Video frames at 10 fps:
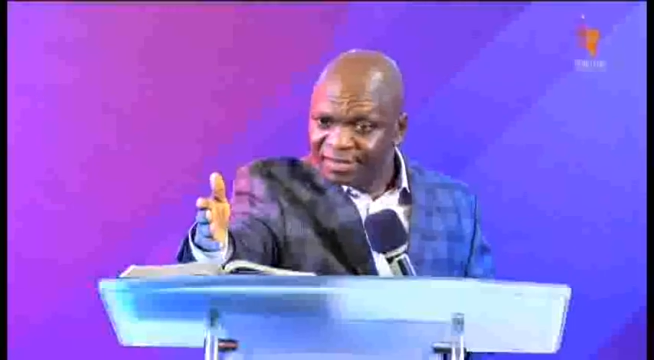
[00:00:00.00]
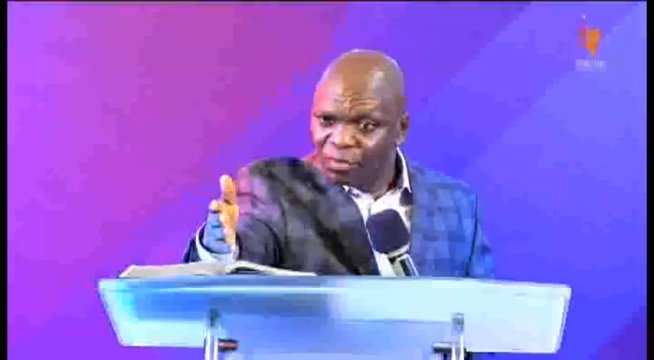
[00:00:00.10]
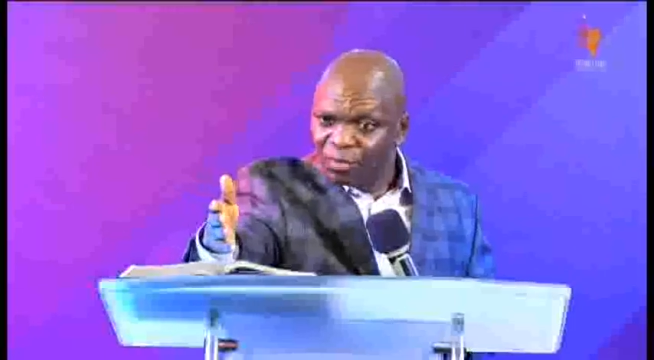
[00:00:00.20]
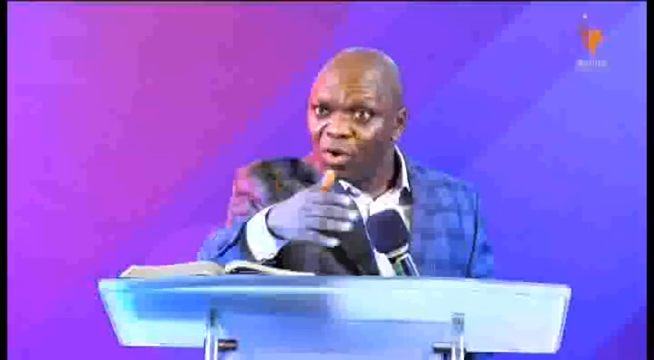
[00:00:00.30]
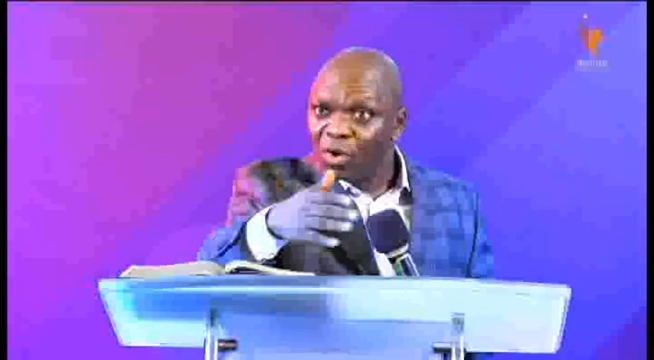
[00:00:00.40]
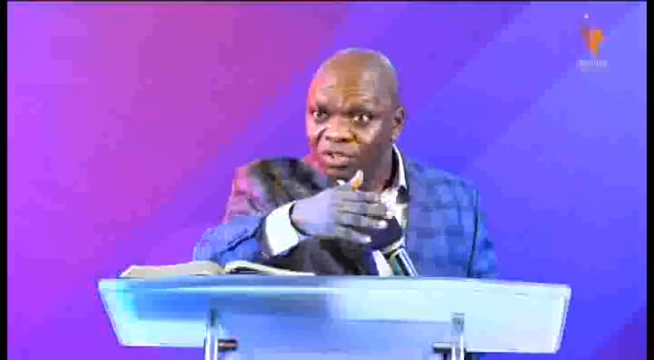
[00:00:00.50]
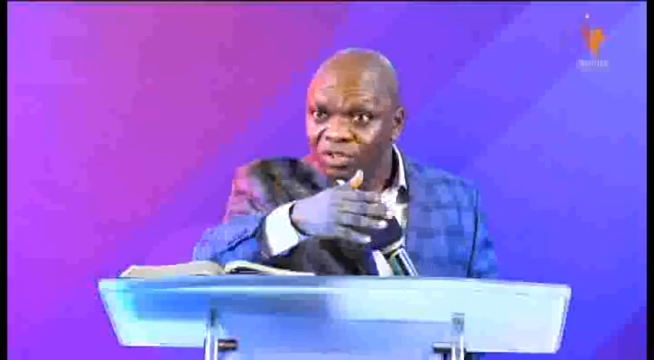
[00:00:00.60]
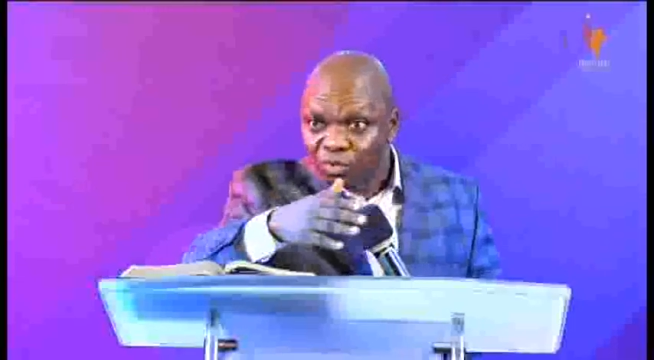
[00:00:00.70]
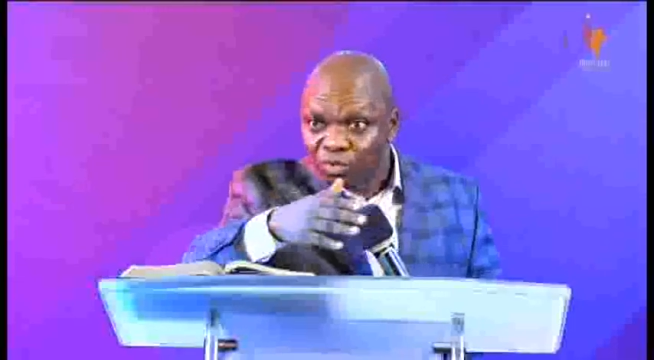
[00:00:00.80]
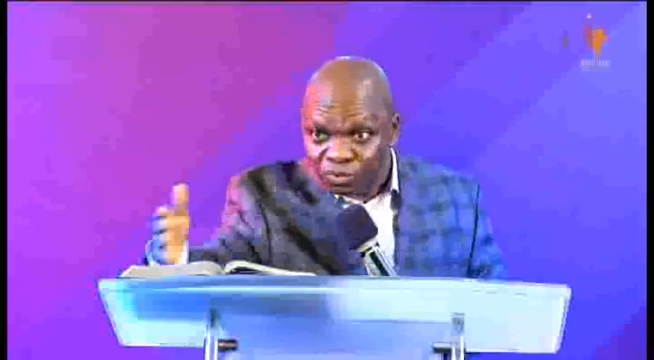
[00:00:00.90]
But the whole
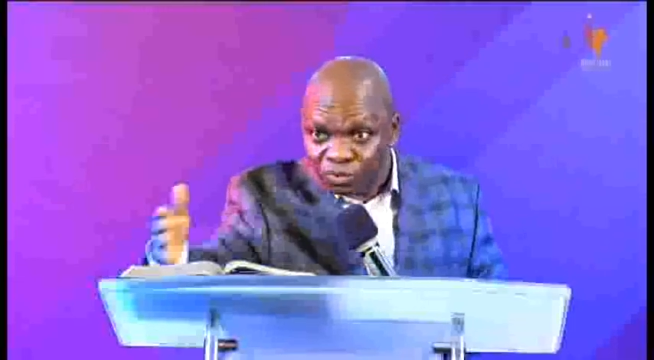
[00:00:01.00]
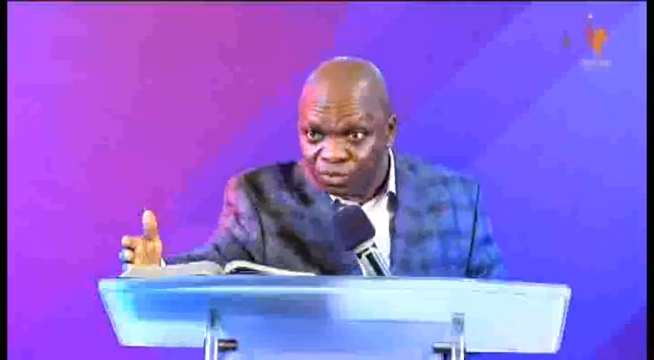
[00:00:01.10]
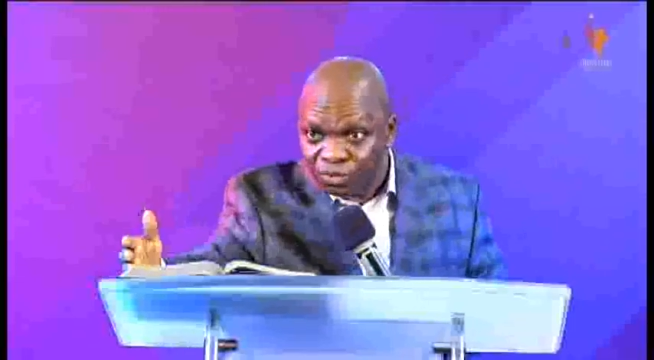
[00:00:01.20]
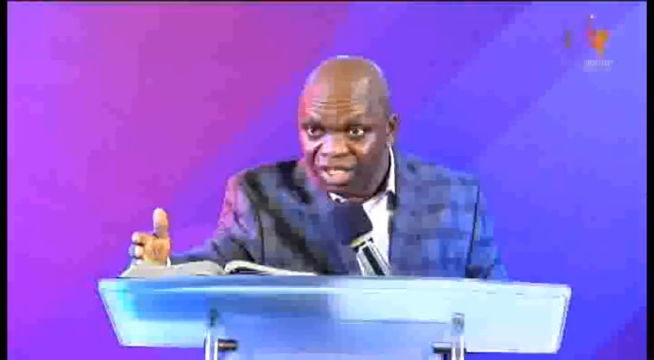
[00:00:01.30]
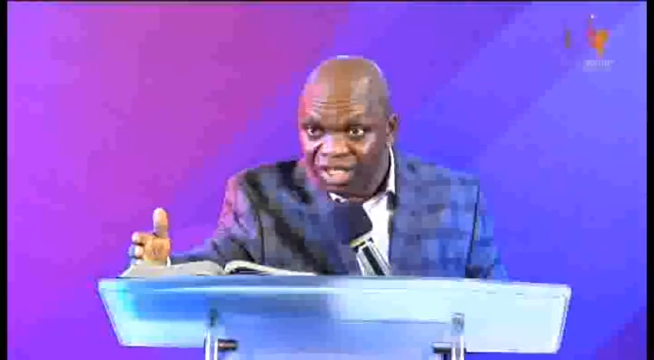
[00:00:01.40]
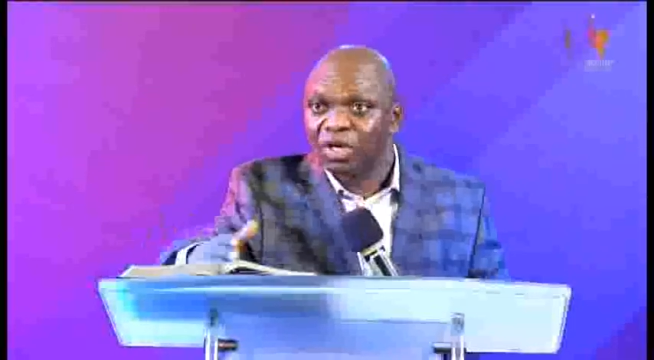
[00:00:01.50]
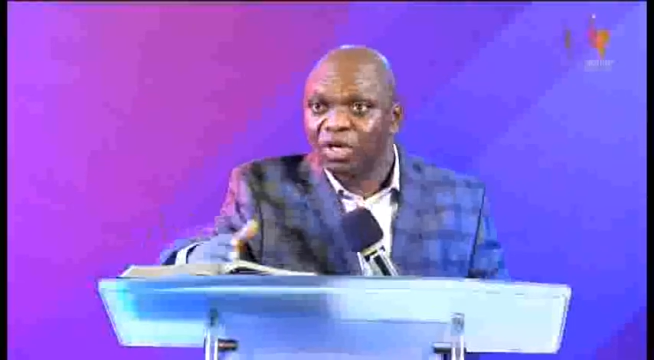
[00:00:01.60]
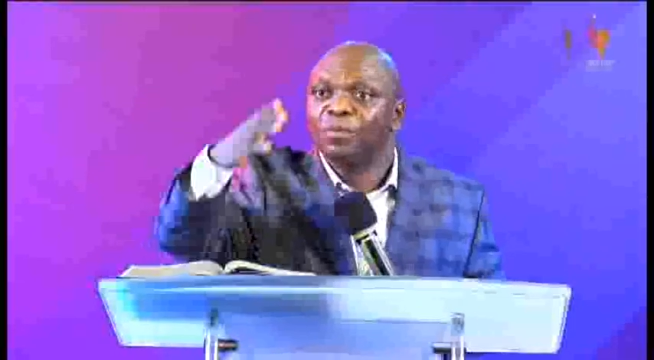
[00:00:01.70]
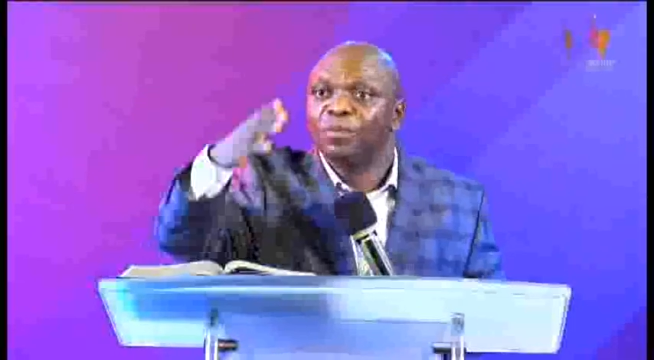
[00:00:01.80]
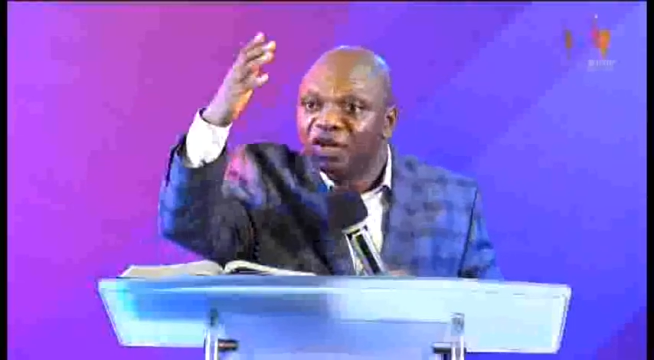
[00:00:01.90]
truth is what
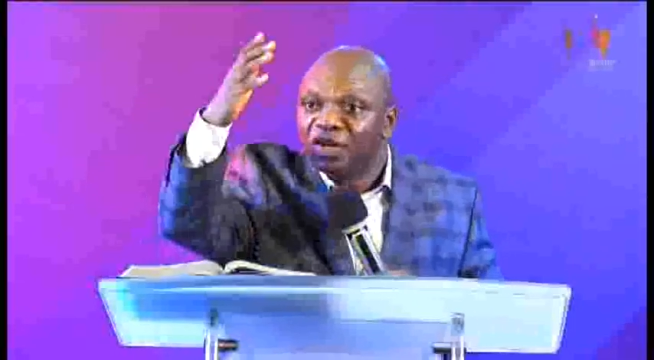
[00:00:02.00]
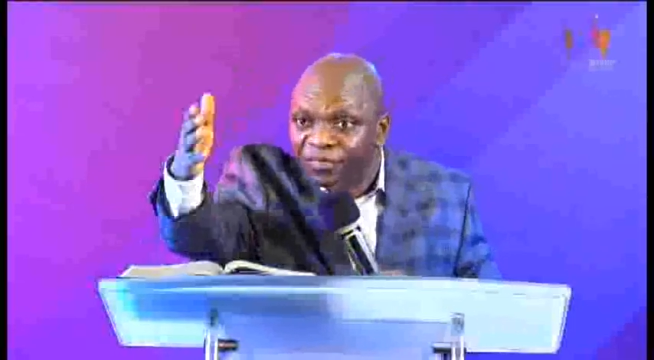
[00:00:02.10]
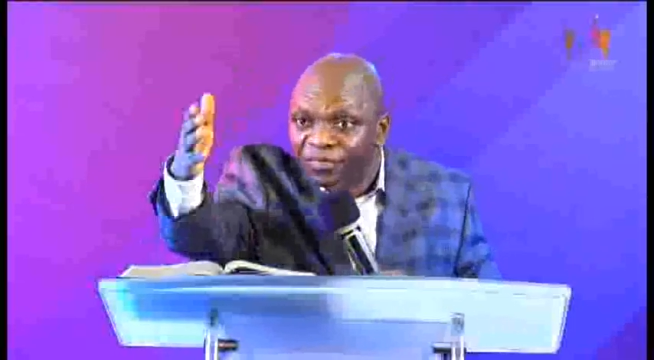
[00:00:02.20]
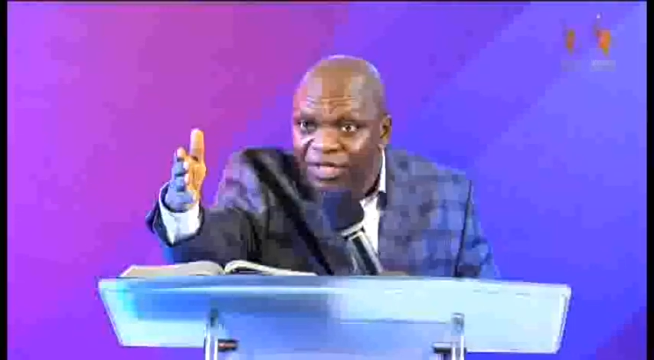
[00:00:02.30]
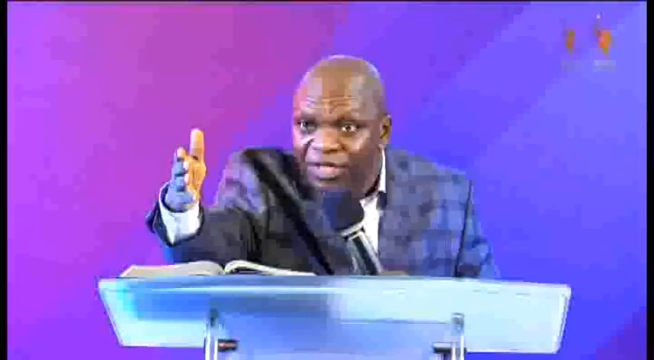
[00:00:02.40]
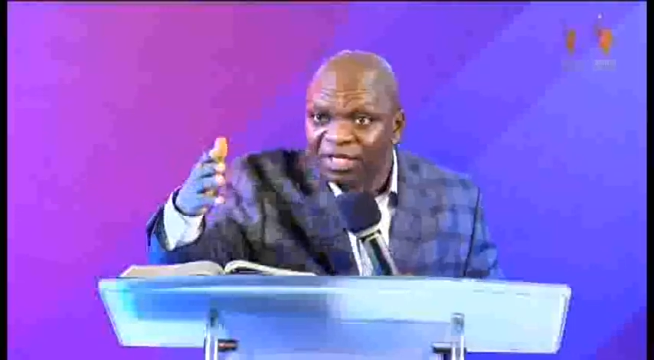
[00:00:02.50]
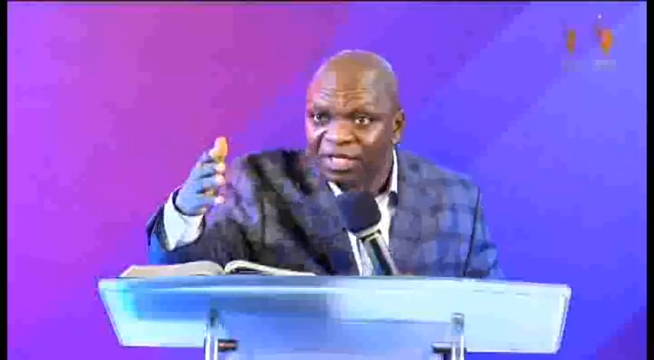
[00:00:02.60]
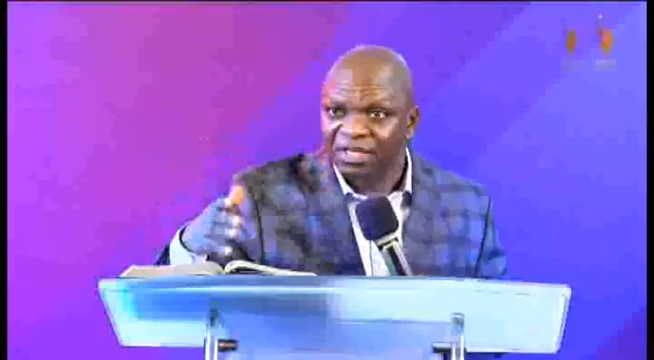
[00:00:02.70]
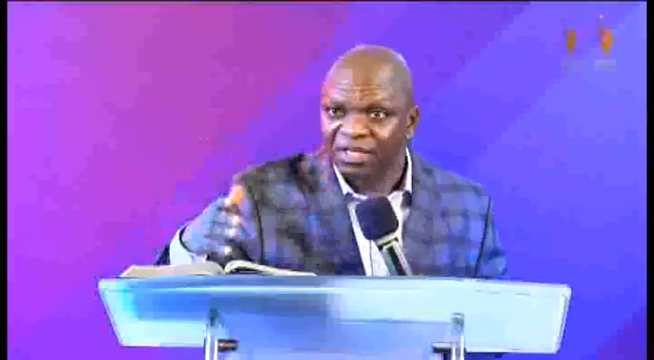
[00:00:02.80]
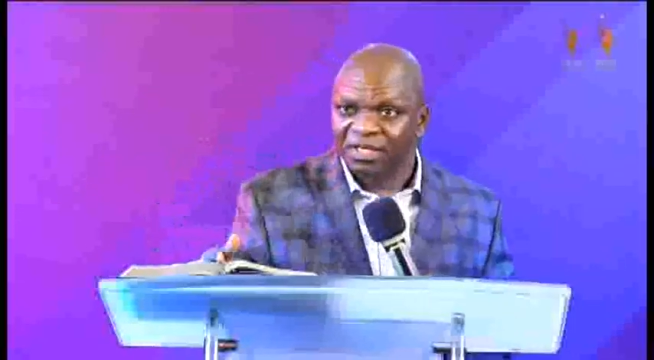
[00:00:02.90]
will make you free.
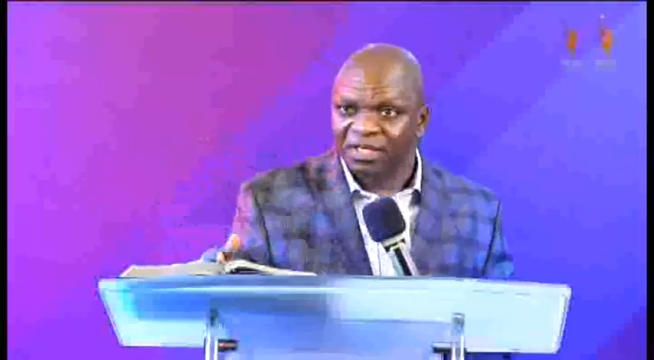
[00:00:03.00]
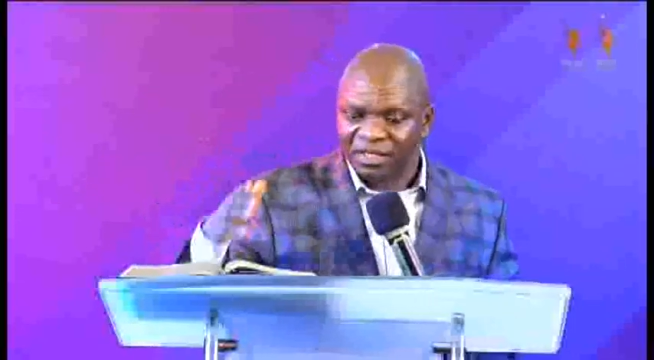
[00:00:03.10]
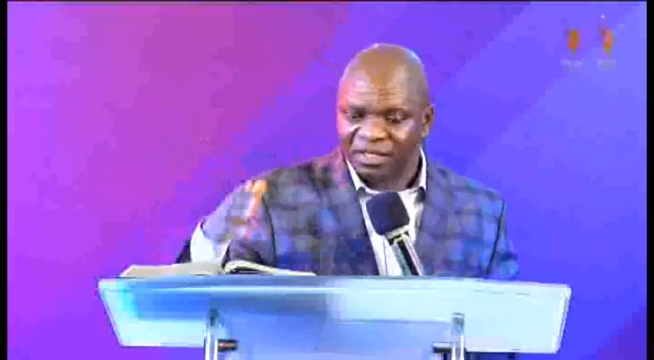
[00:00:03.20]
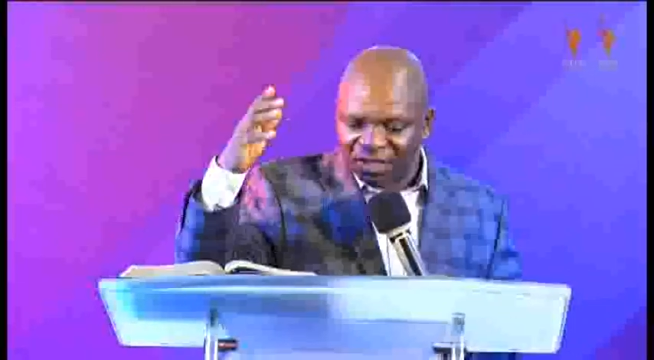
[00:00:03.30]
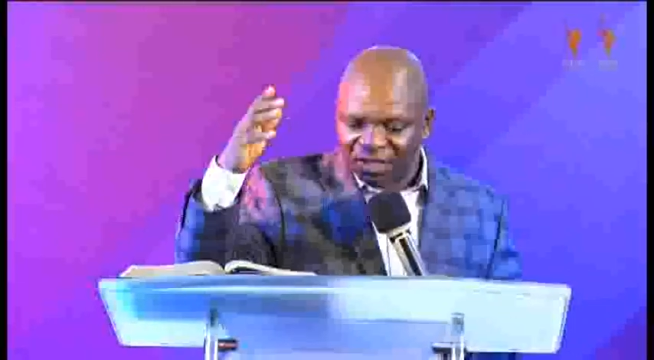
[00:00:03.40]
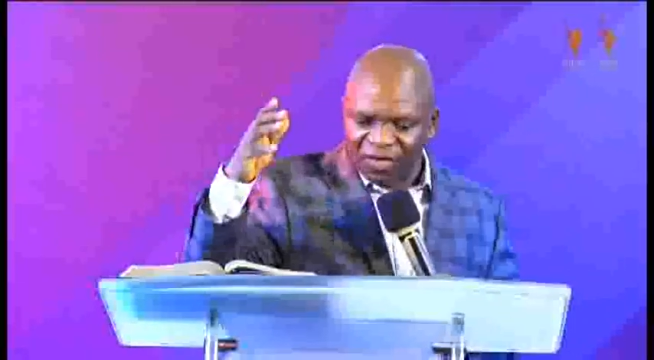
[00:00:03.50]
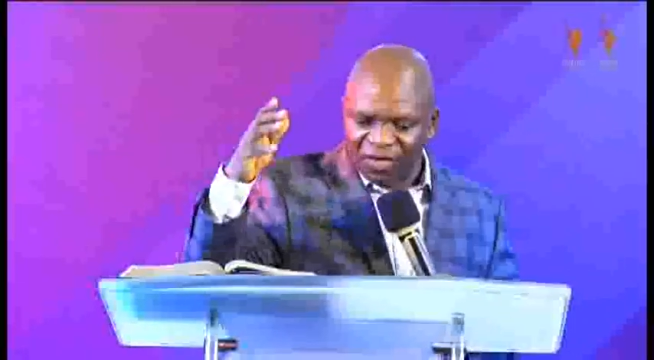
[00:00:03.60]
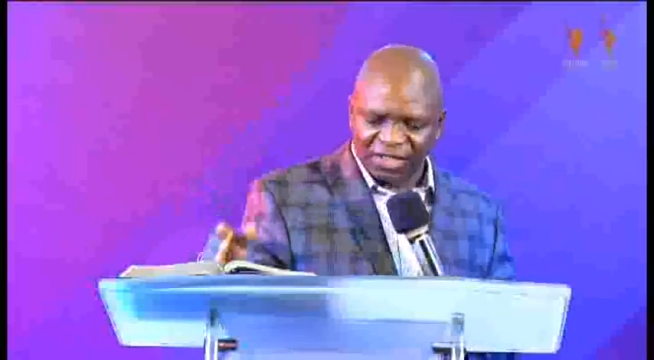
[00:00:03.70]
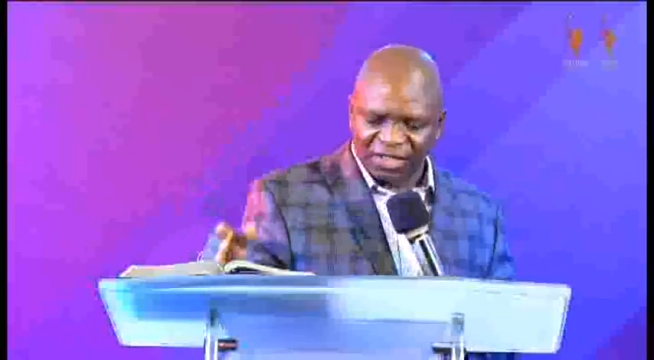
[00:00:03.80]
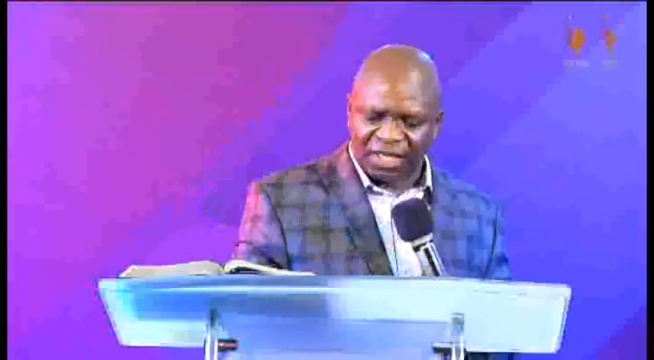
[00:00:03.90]
Receive
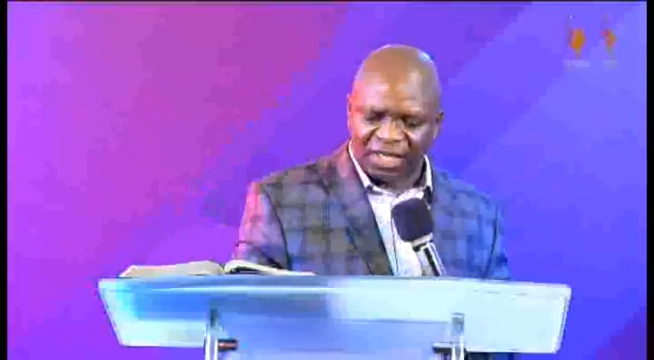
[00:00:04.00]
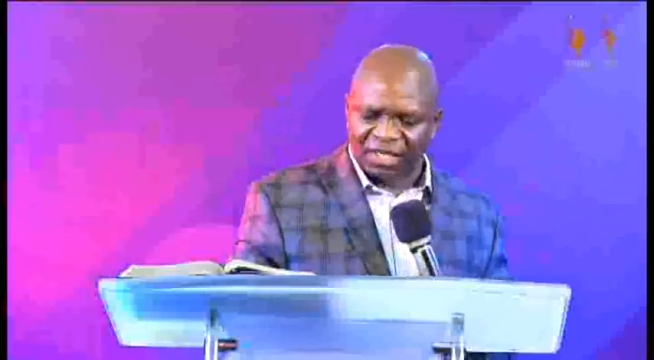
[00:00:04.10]
understanding.